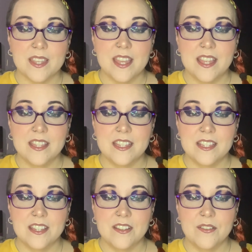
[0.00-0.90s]
and
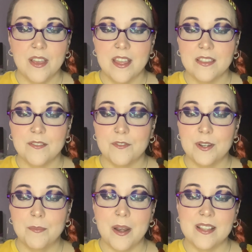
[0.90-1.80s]
then you had the
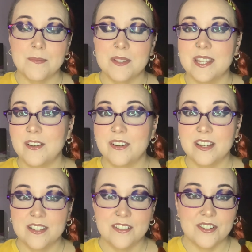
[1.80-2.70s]
Free
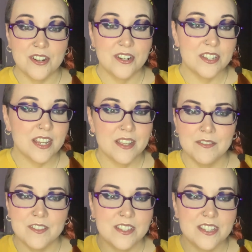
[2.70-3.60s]
Presbyterian Church,
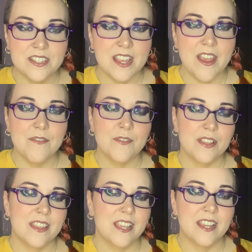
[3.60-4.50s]
just
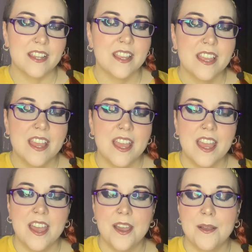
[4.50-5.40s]
everything.
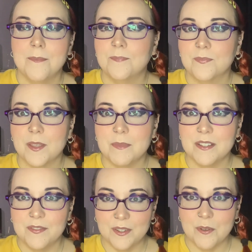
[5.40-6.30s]
But
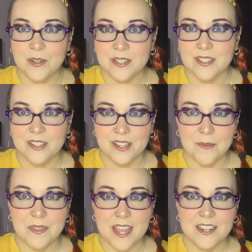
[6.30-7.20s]
if you want to look
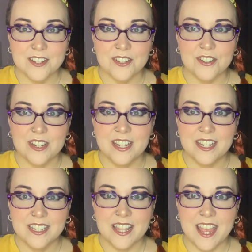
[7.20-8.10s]
up that
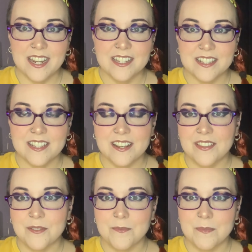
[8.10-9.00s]
history, that is
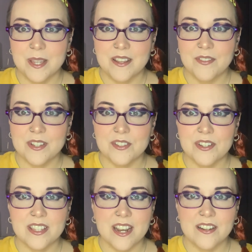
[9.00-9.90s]
another bit of
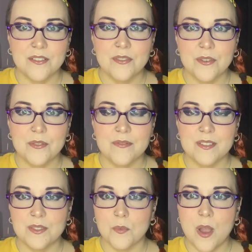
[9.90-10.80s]
history that I don't know if
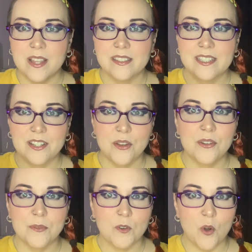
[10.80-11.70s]
it's widely
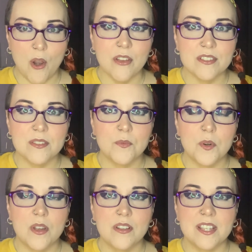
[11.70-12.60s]
known across the
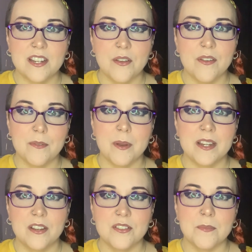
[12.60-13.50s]
world. I know everybody
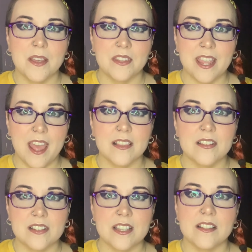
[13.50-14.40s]
knows about the
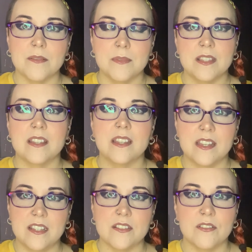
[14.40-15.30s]
Catholic Schism in the
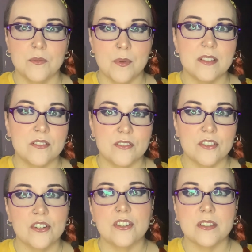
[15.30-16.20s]
Eastern and Western
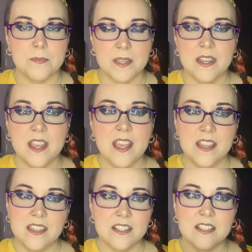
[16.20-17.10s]
churches, but
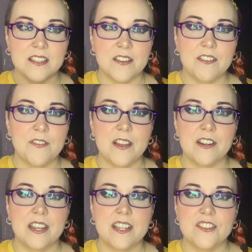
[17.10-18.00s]
this is
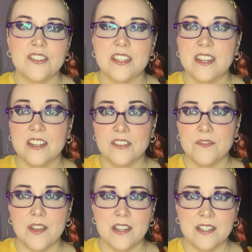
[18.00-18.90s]
very interesting. I do
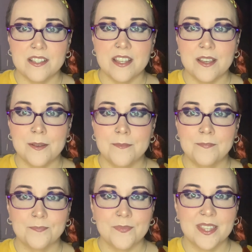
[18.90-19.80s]

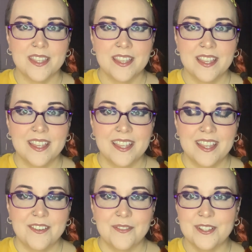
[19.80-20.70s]
find
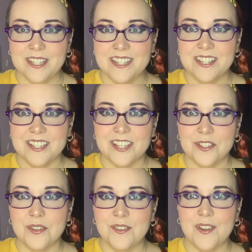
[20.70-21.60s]
religious
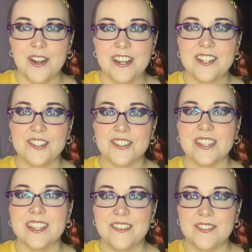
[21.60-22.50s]
history very
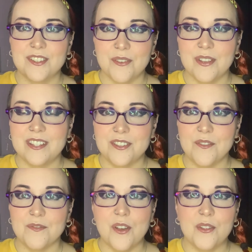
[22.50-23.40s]
interesting, even though I
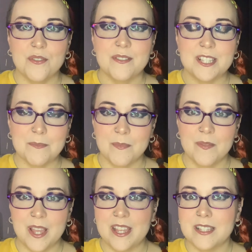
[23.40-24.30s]
don't follow
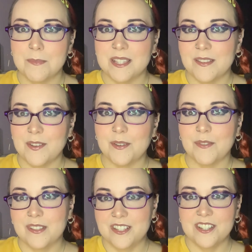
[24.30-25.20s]
a specific
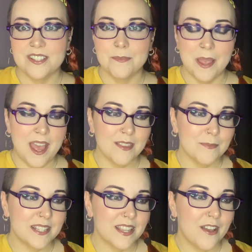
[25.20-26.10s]
religious path
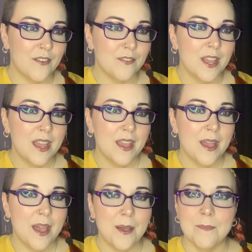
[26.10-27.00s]
myself.
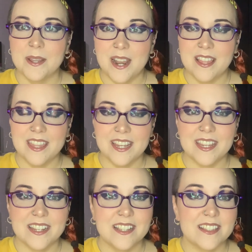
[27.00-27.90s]
But I think
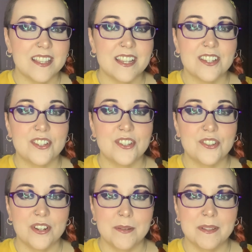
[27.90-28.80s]
it is
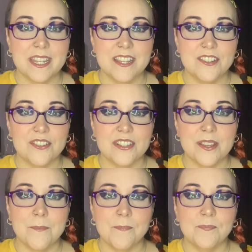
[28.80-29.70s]
extremely interesting.